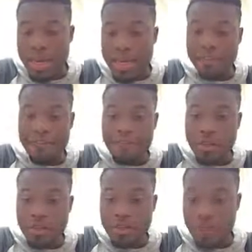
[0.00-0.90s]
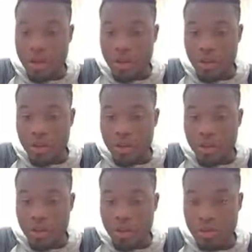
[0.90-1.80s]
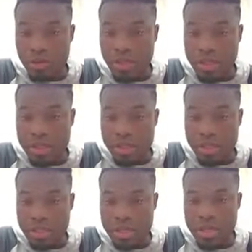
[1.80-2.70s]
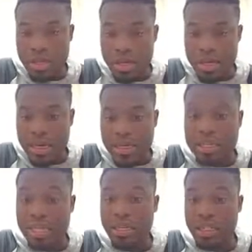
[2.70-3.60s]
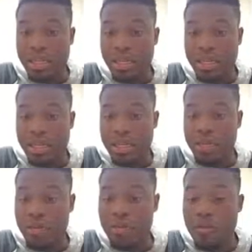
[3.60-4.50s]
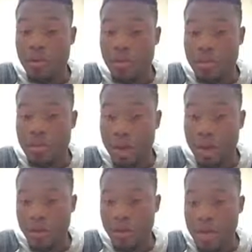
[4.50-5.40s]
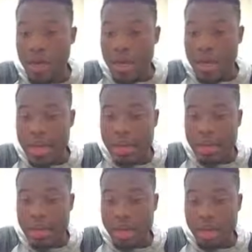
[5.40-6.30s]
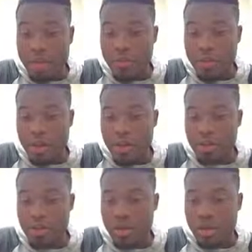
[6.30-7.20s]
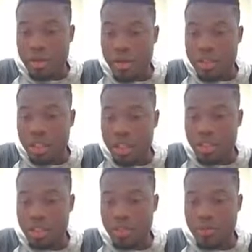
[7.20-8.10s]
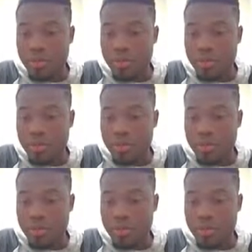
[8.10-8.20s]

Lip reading: and the first value, which was a 6, is now changed to a 4 as well, and the other values are not touched.